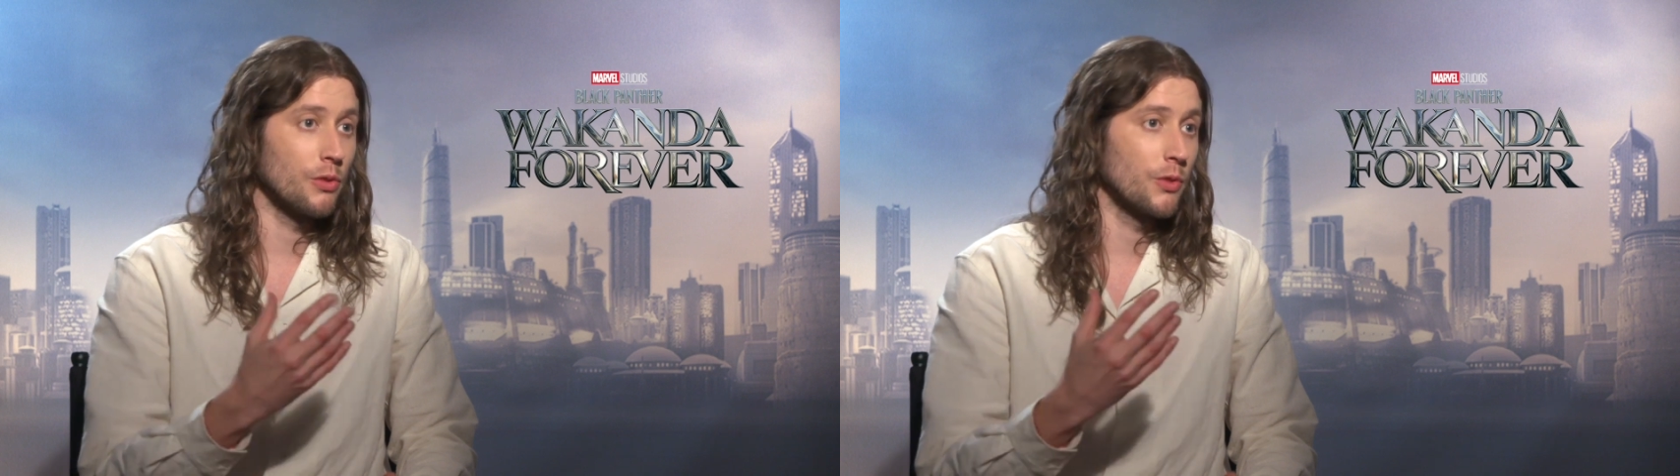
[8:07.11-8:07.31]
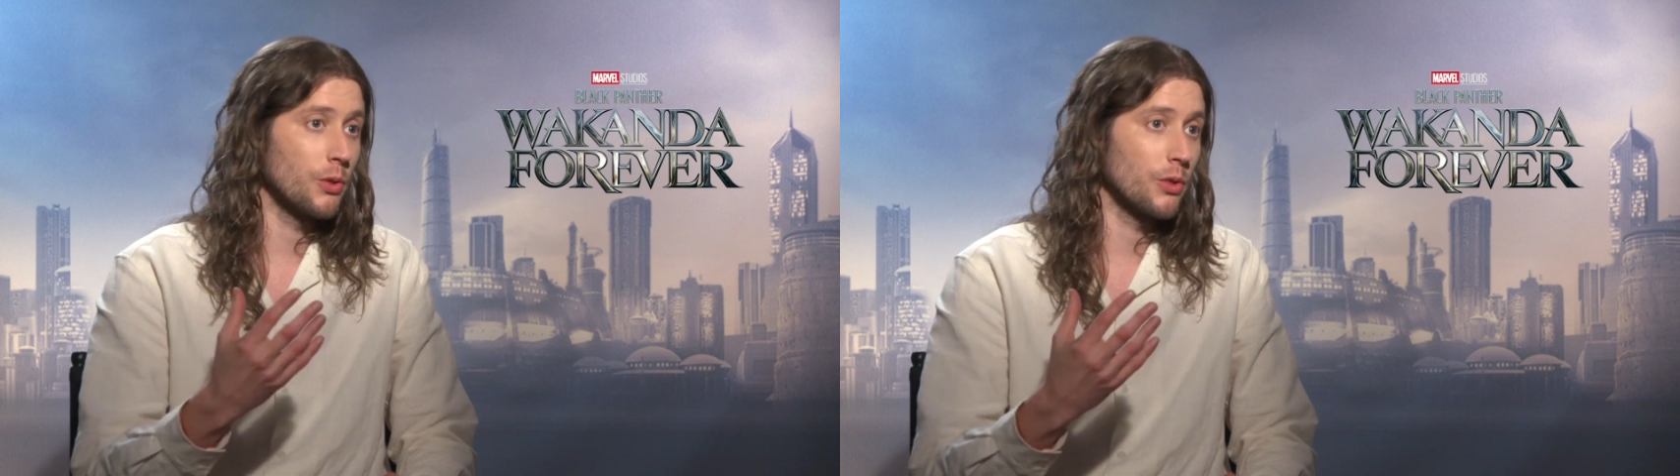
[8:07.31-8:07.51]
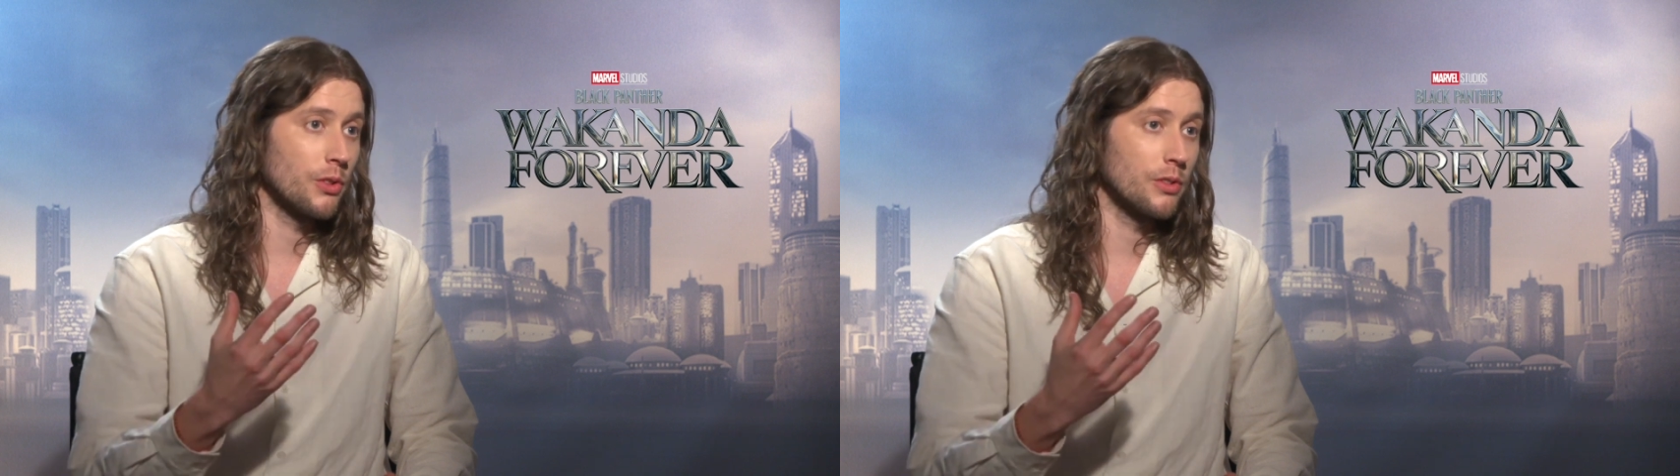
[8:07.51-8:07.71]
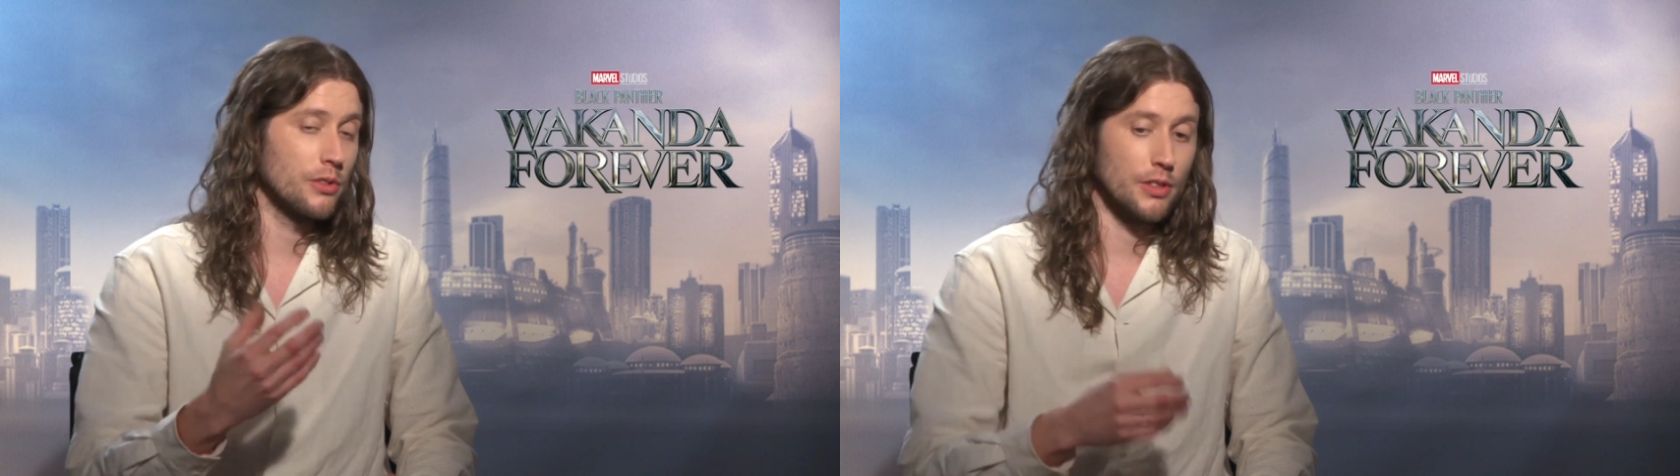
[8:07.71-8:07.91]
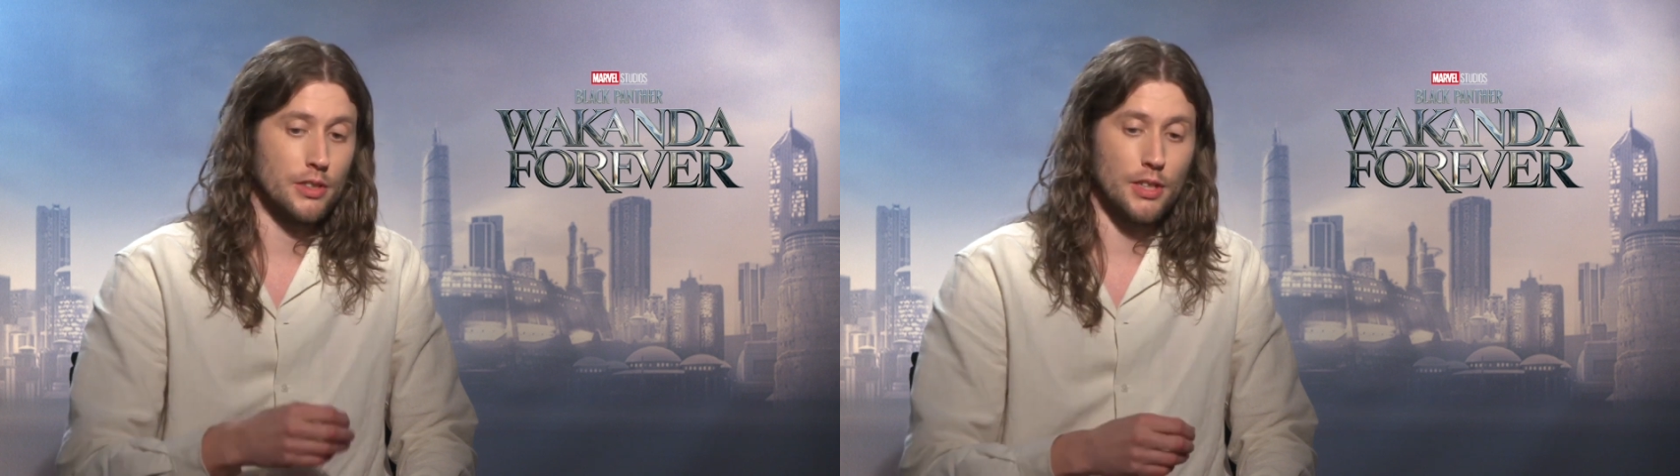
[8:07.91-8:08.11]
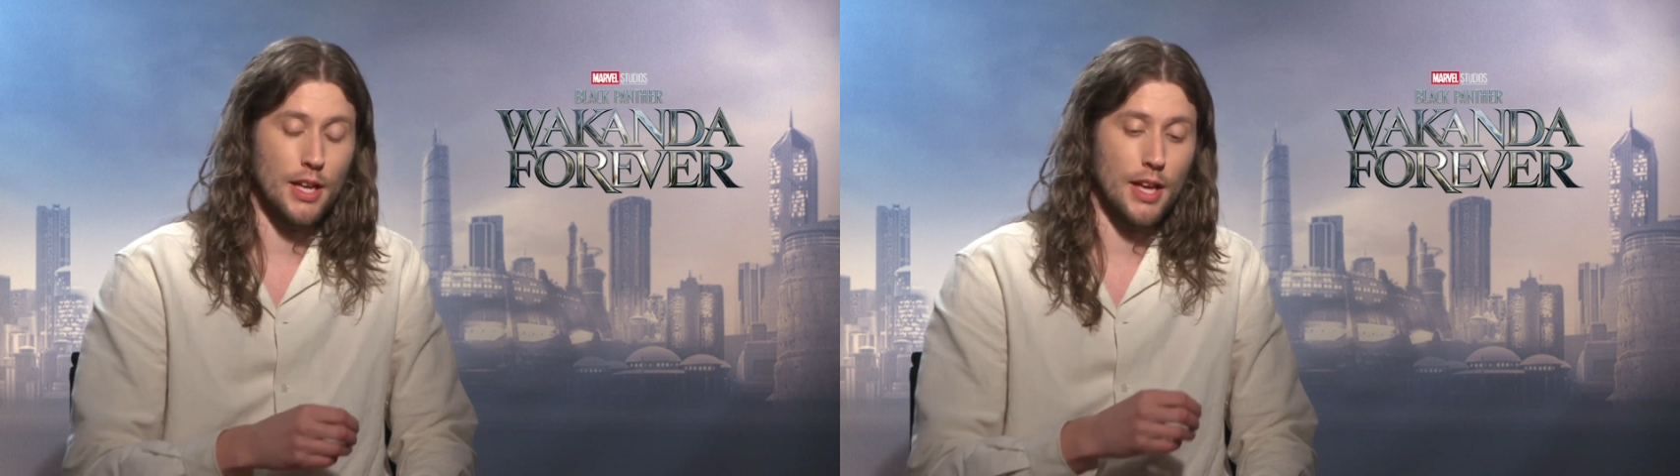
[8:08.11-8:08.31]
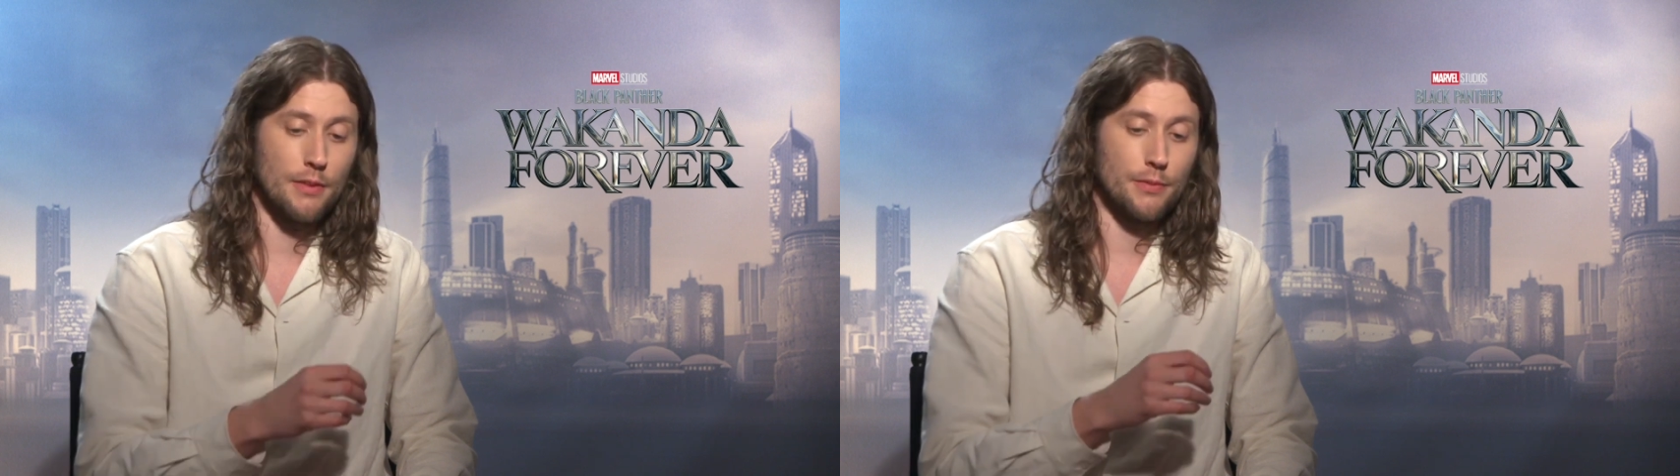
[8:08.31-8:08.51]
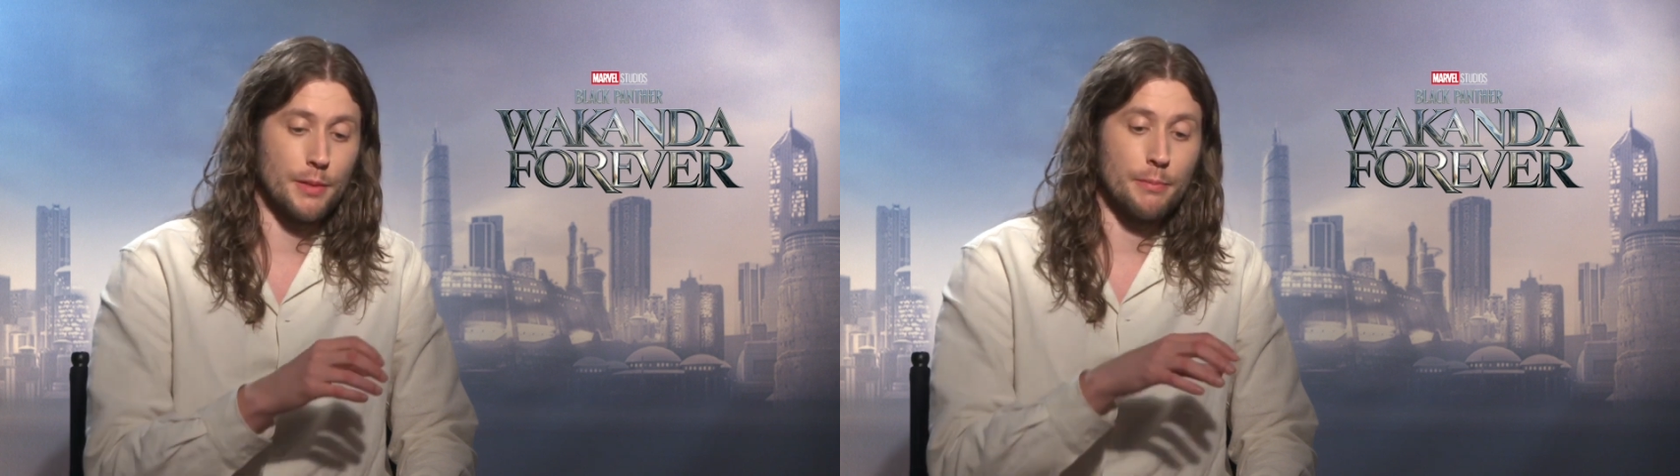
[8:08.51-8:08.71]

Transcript: vocal, and you have